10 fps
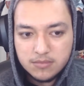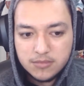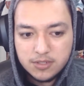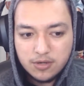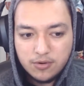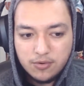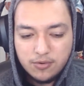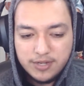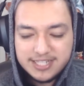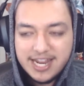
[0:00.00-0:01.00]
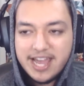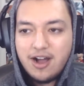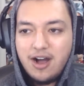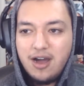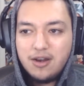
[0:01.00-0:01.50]
So it's like
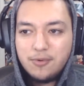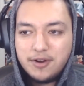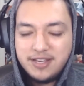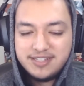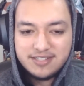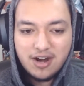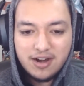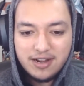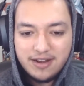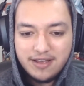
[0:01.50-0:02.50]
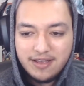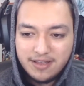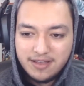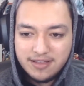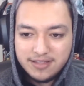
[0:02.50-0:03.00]
Han, where he started
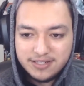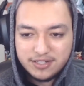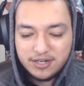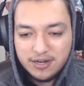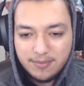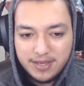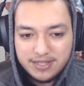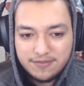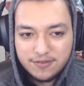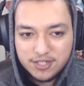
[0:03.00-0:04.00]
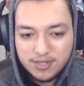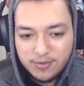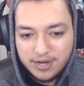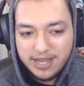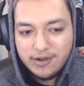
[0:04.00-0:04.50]
this tournament for
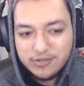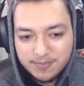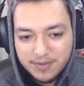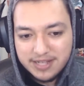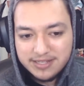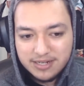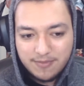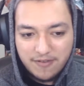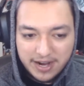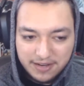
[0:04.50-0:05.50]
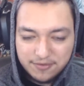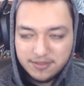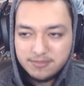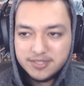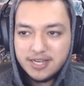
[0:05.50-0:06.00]
someone else but ended up fighting for
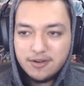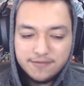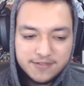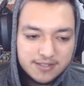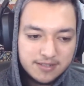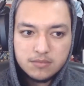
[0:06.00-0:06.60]
themselves.